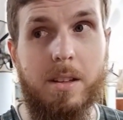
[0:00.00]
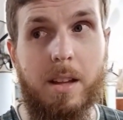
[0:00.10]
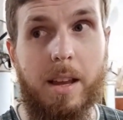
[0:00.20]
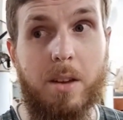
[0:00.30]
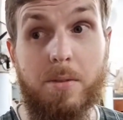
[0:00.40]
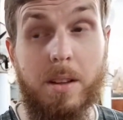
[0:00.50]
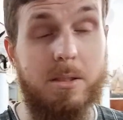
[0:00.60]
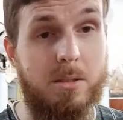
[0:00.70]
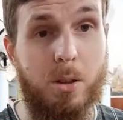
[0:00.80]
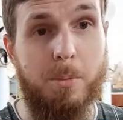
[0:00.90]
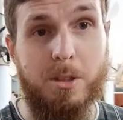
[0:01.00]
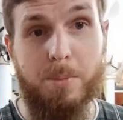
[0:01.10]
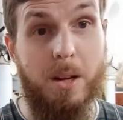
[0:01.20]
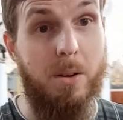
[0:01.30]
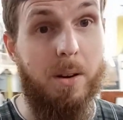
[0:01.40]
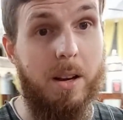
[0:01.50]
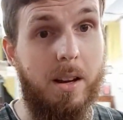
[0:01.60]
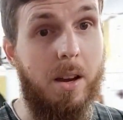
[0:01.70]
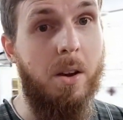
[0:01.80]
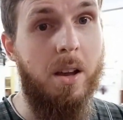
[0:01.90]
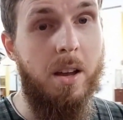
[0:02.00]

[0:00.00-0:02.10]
like, I feel so much better right now.